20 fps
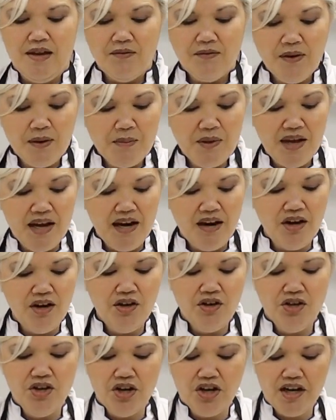From there,
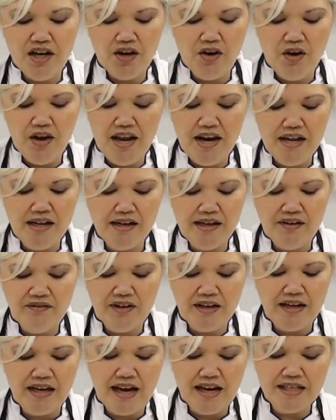you're going to go ahead and give
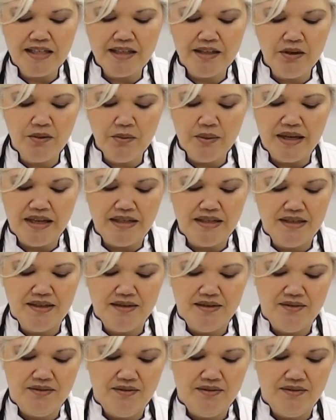it a nice little whisk.